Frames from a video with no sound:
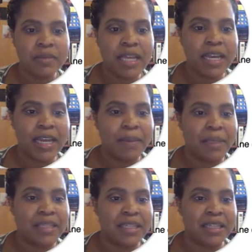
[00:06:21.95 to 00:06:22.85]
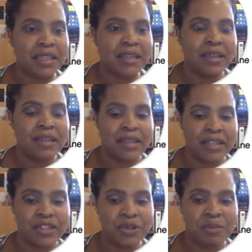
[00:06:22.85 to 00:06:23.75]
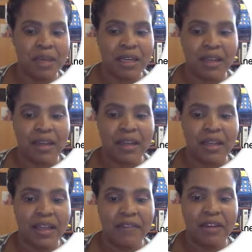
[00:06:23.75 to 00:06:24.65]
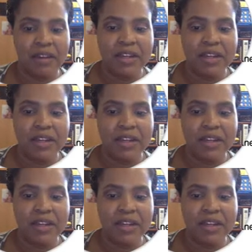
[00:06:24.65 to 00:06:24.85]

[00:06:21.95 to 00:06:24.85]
And MED, that's your median, 11.